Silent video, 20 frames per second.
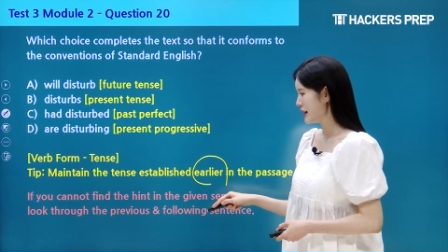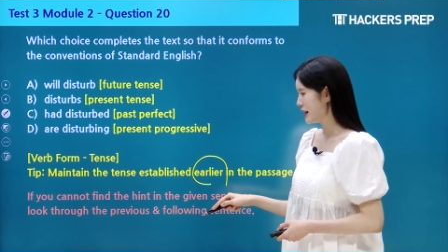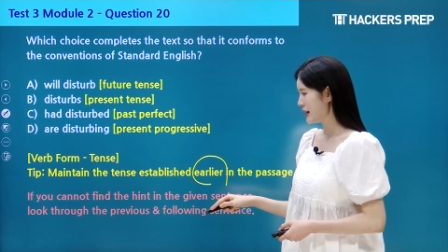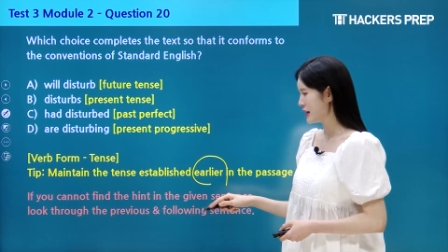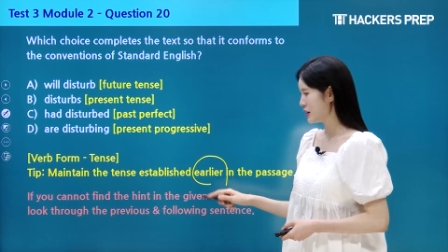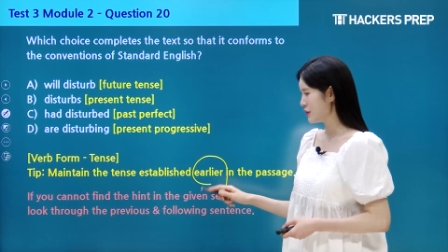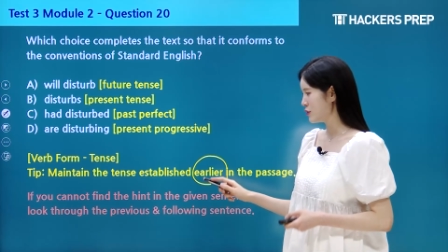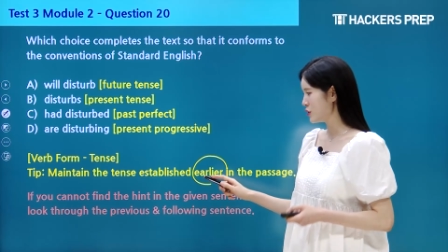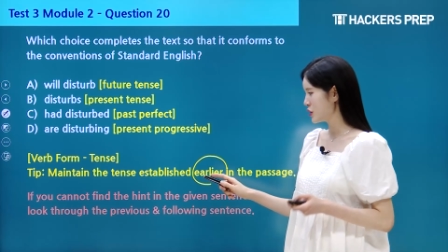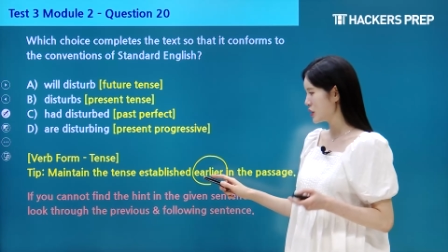
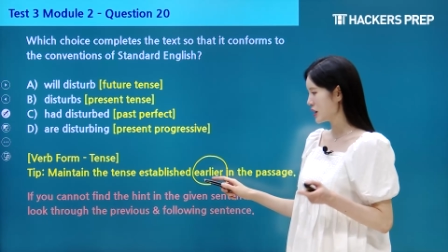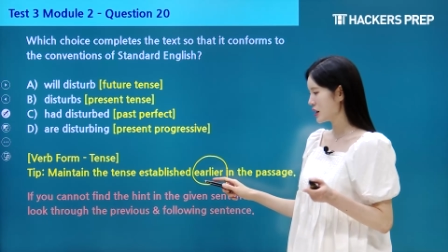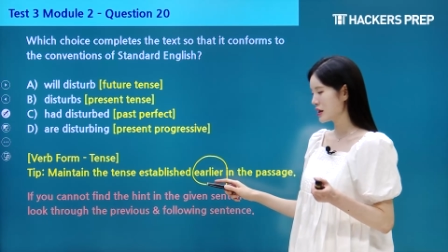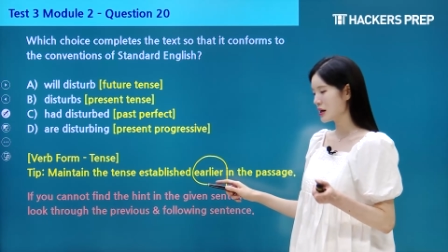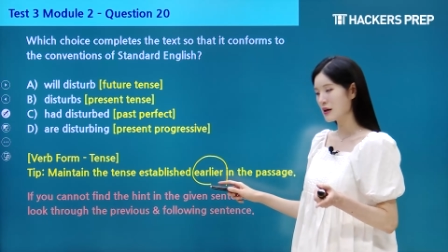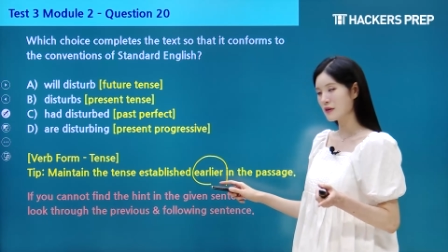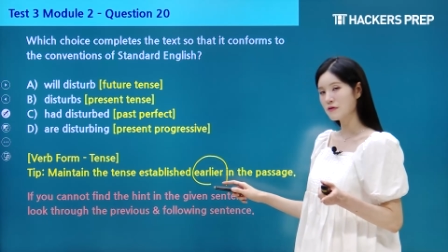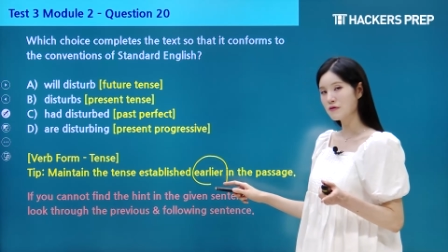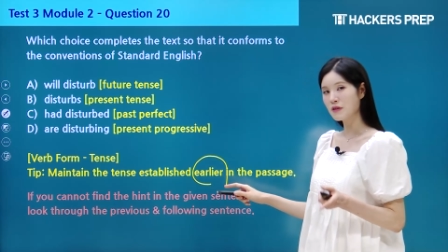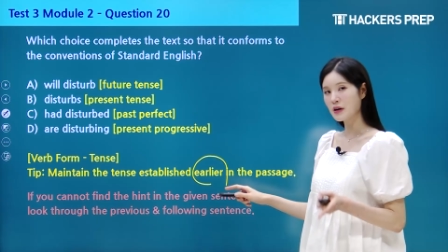And if you
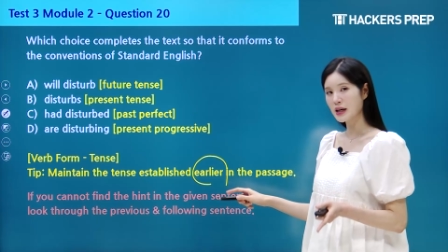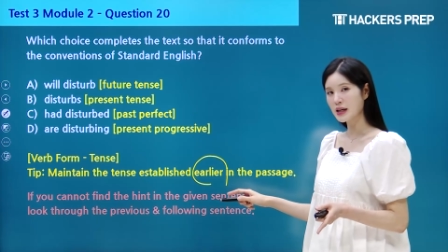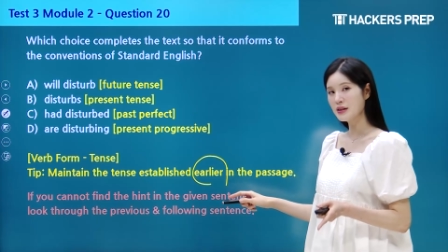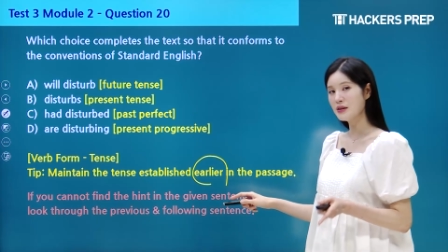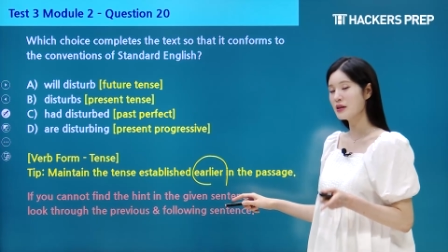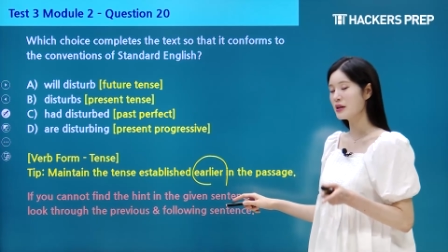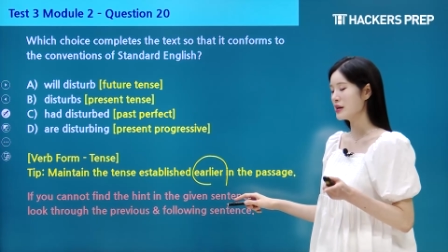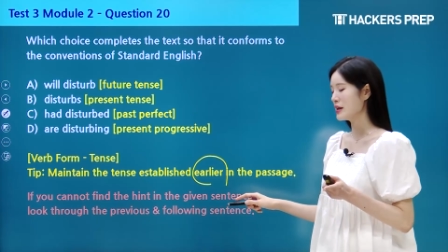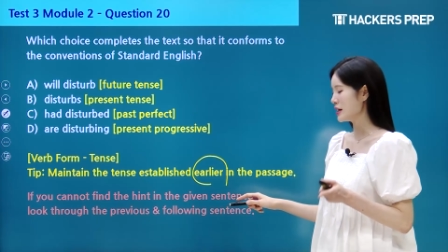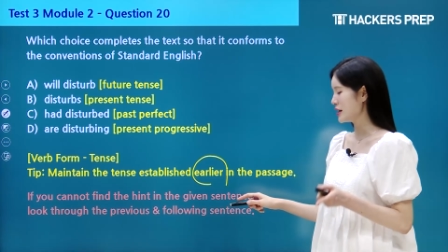cannot
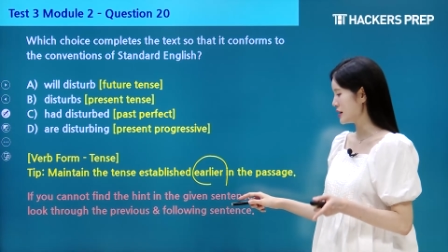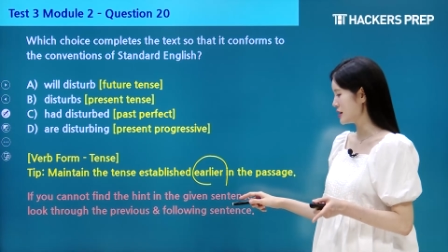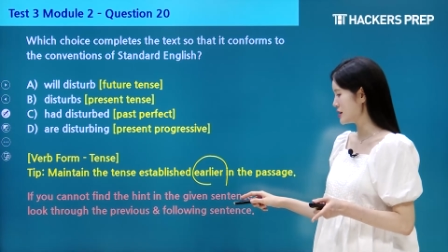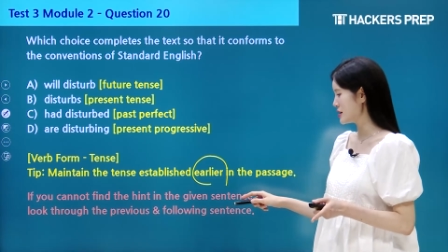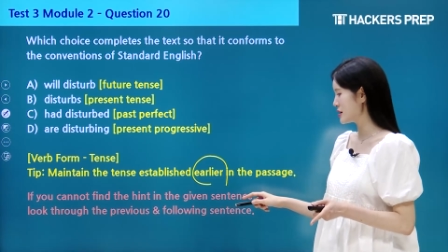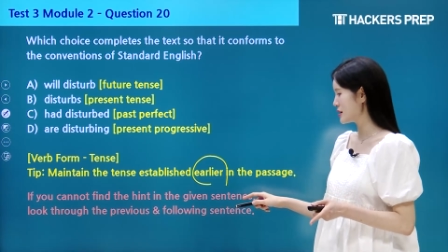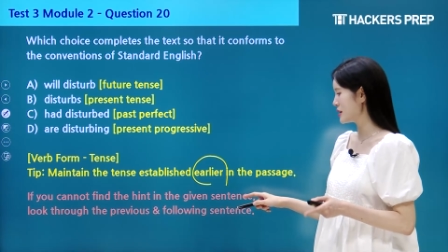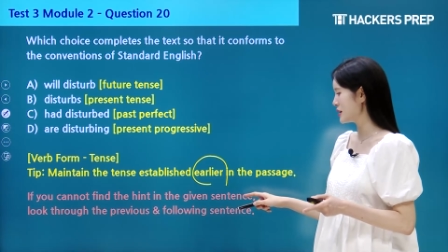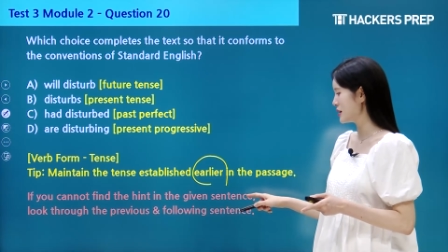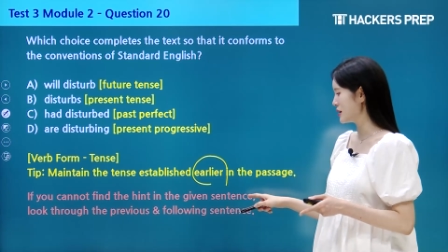find the
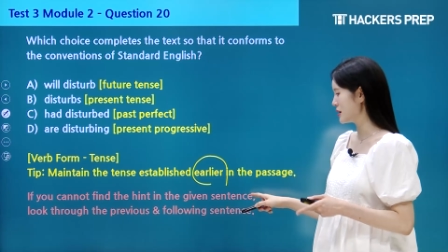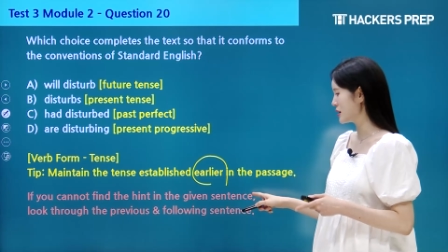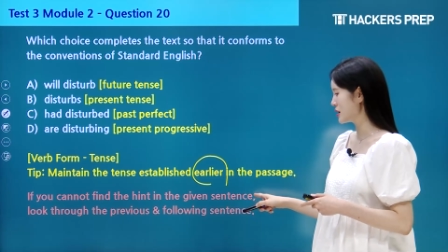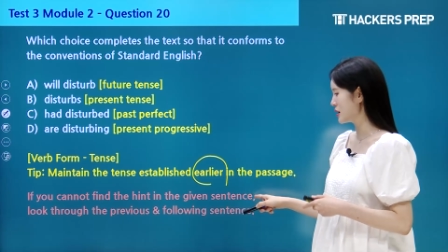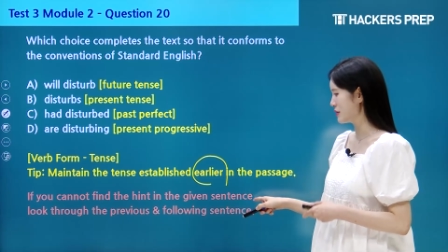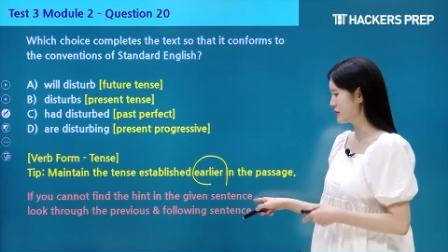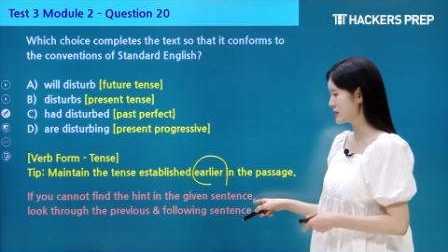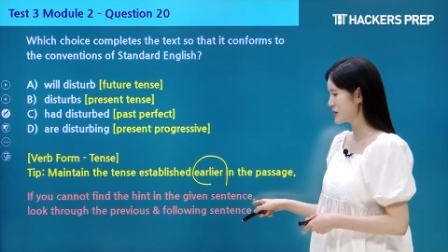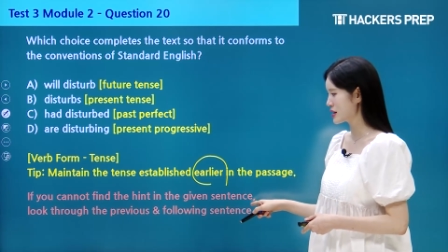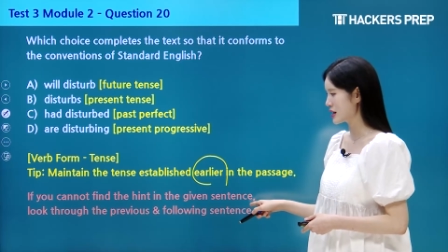hint in the
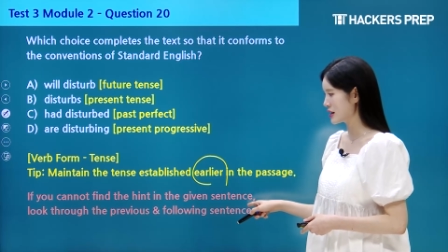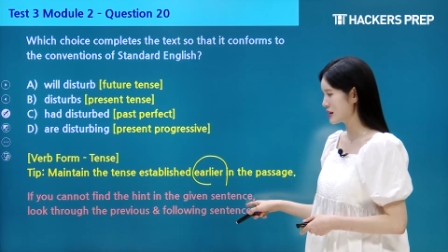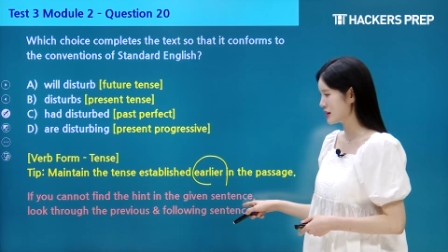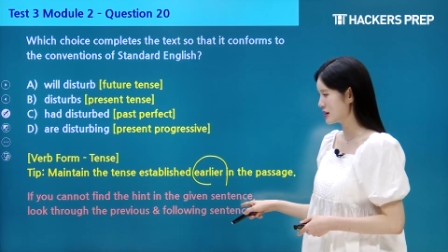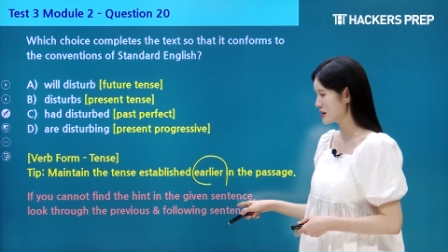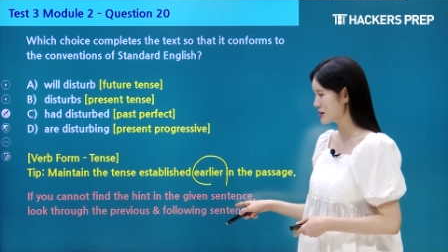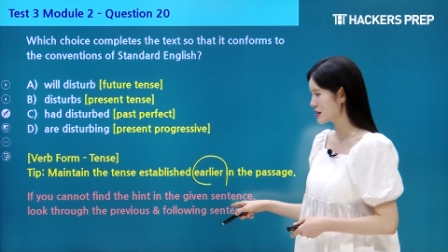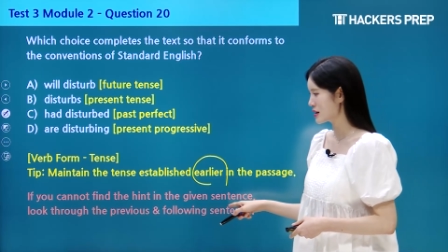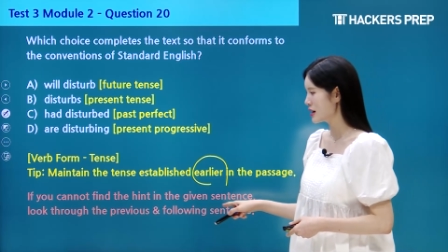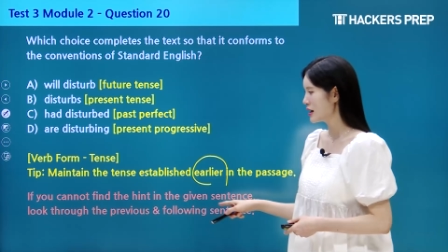given
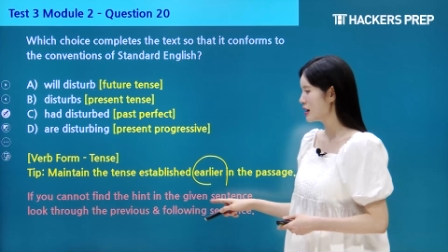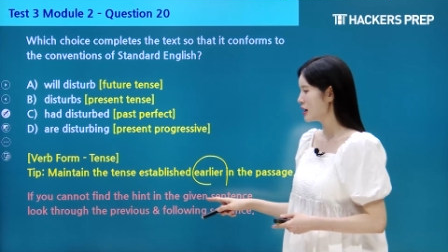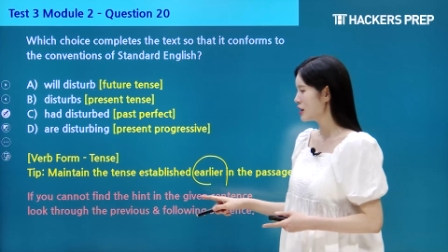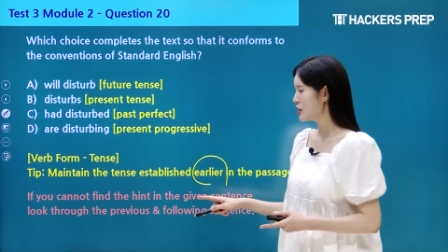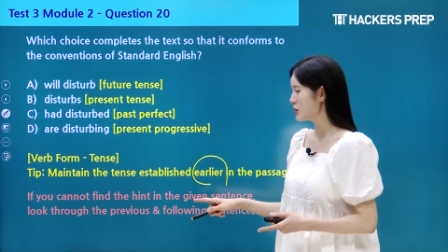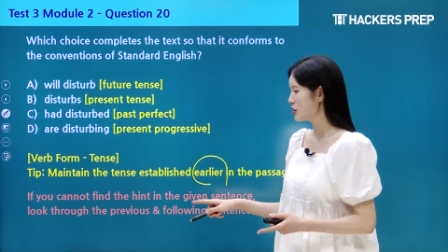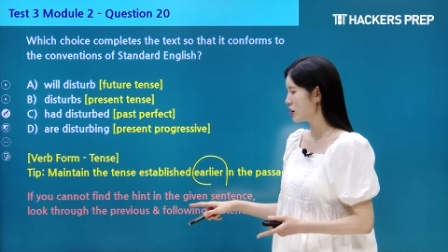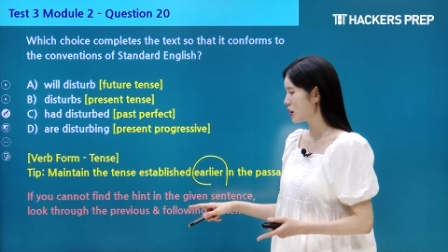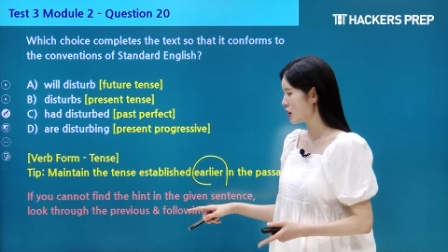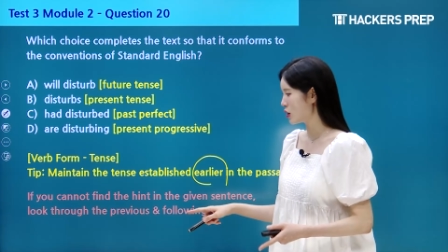sentence,
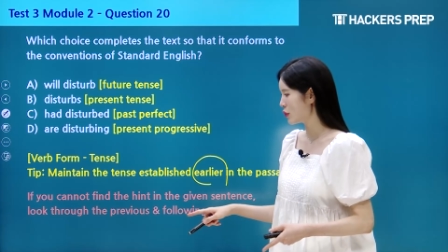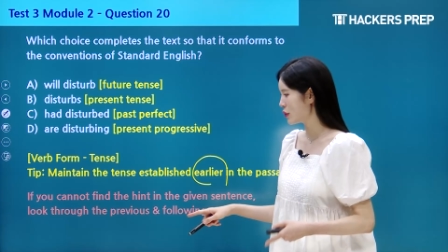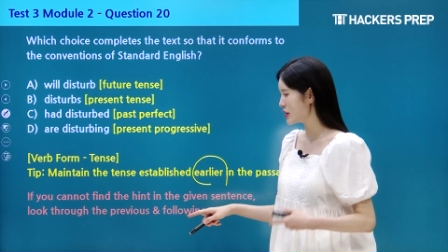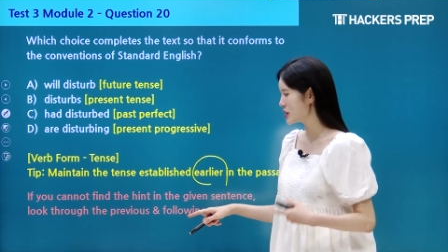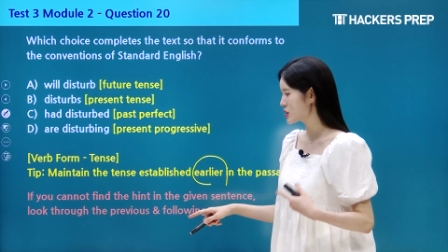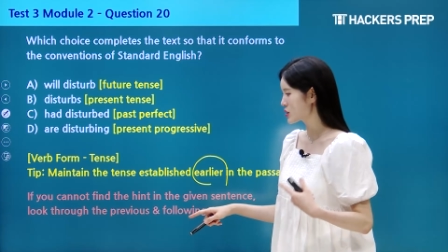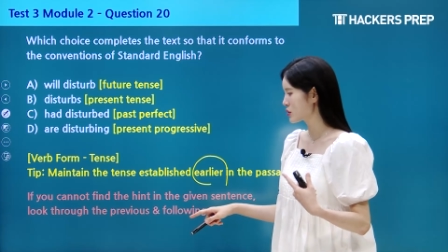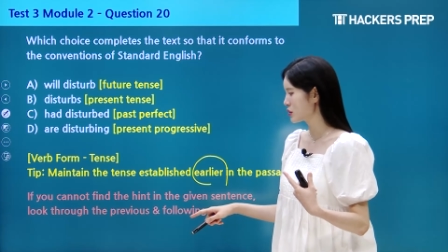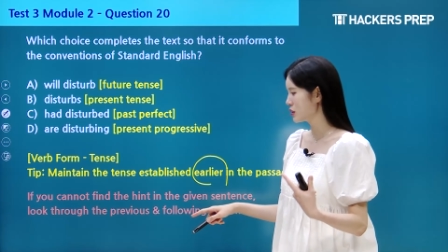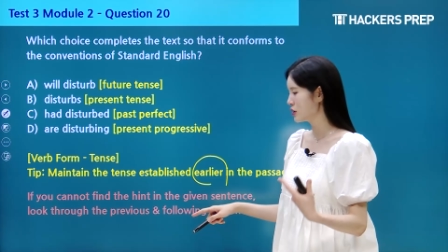you
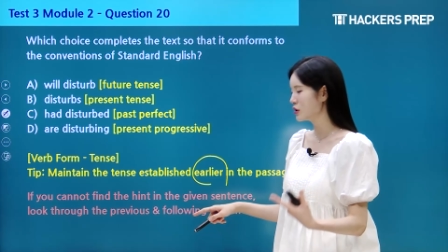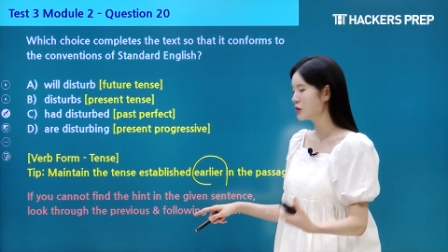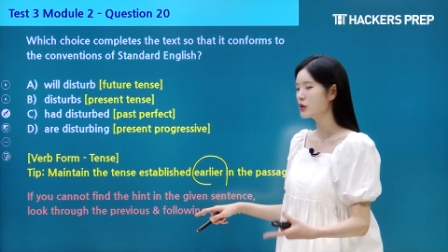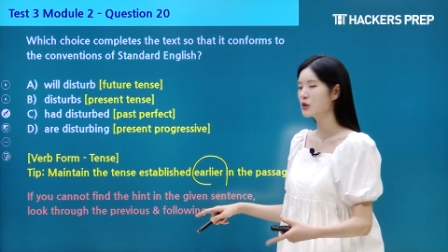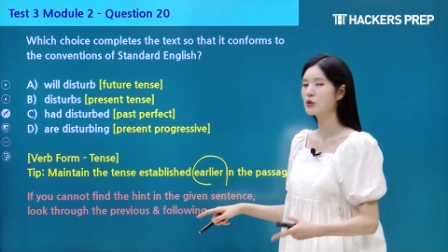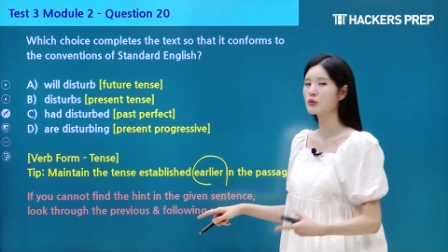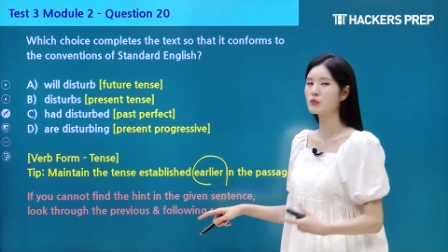always look